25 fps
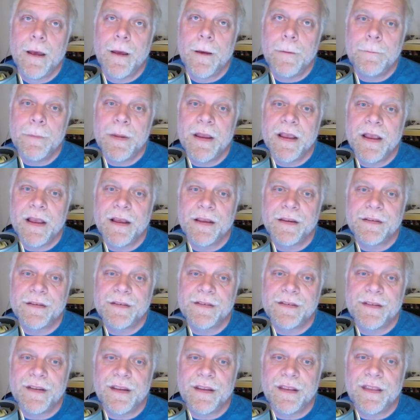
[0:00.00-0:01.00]

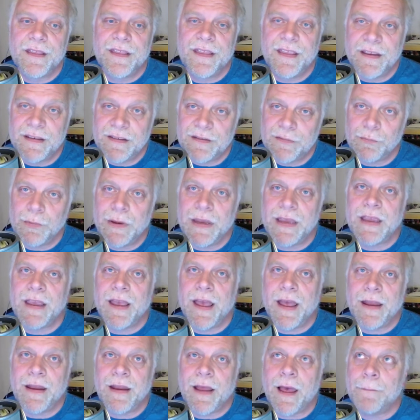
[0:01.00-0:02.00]
because this
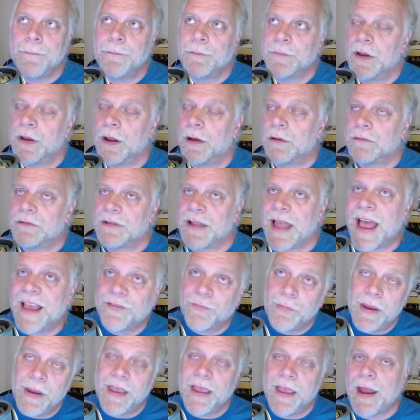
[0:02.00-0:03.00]
weekend, last
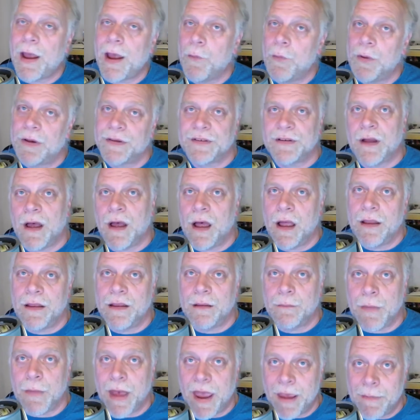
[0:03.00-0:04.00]
weekend I wasn't on the
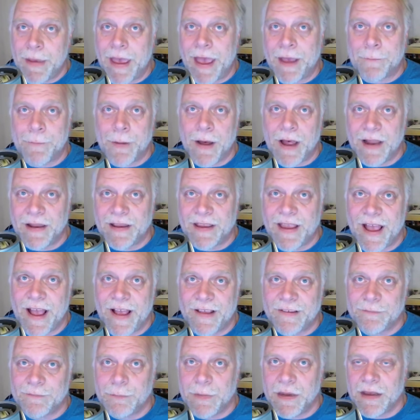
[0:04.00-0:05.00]
My Mac
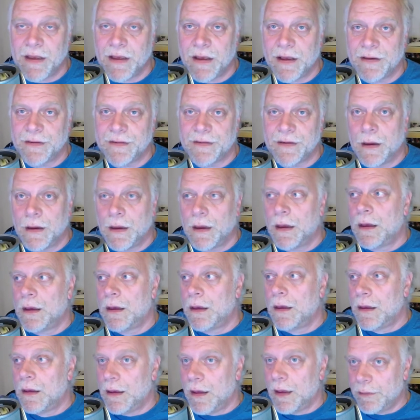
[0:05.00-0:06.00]
podcast because
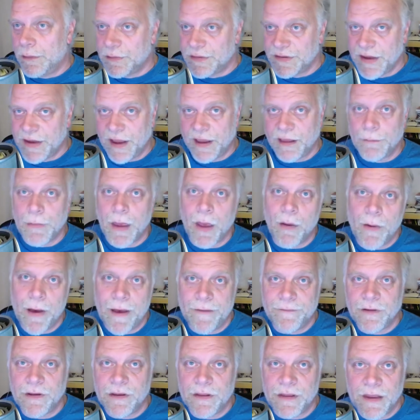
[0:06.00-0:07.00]
I was taking my
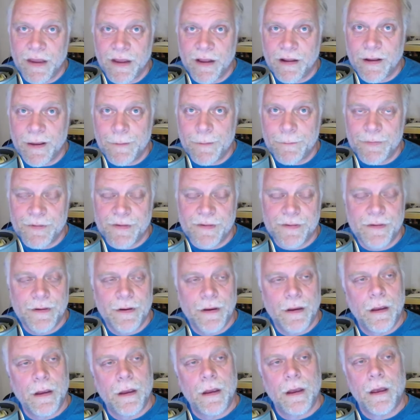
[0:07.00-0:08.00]
wife to the eclipse.
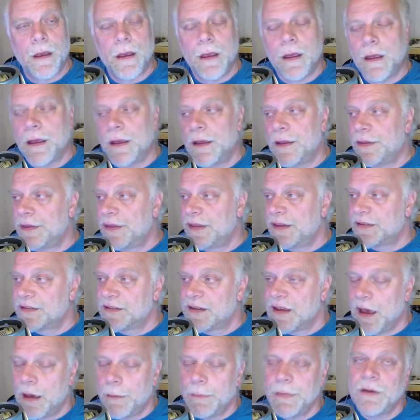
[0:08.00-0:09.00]
This
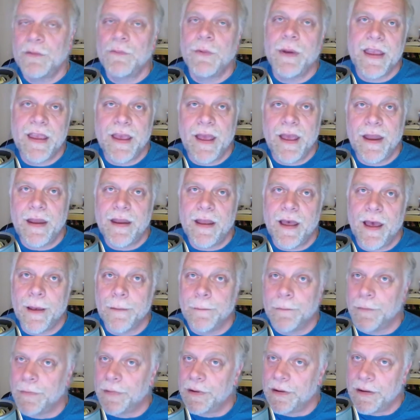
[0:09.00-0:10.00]
coming weekend,
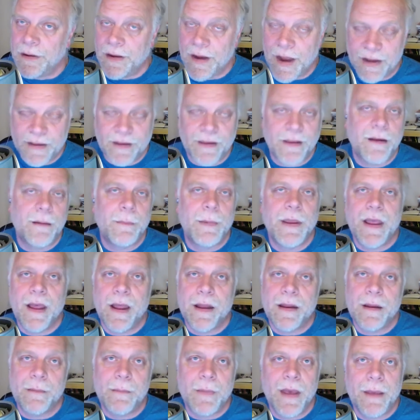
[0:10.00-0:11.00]
I'm not going to be on
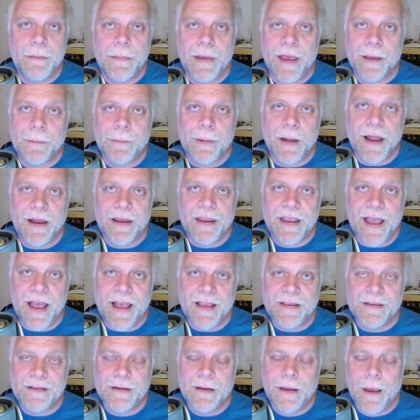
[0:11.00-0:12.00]
the My Mac
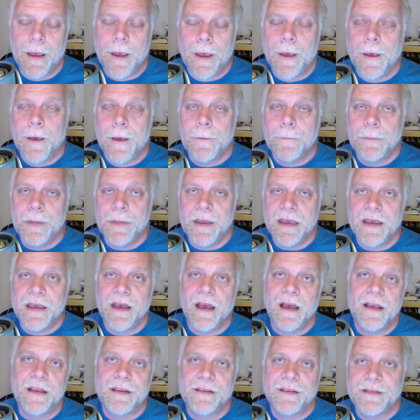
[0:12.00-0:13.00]
podcast
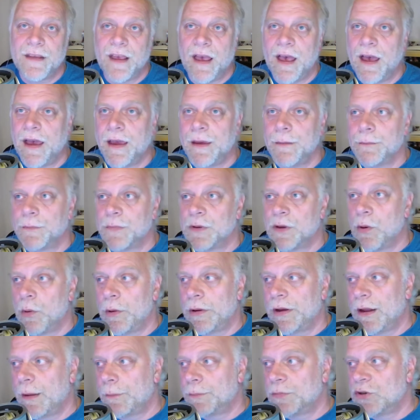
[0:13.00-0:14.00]
because I'm
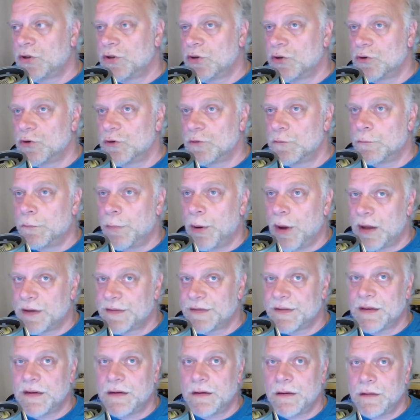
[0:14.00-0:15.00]
going up to
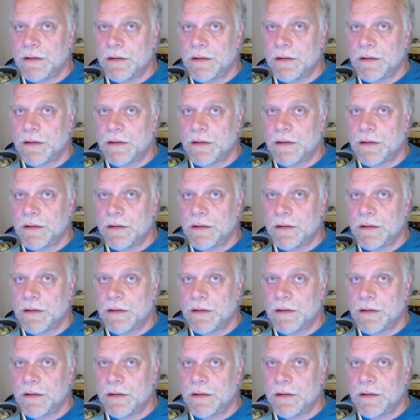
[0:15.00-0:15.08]
Boston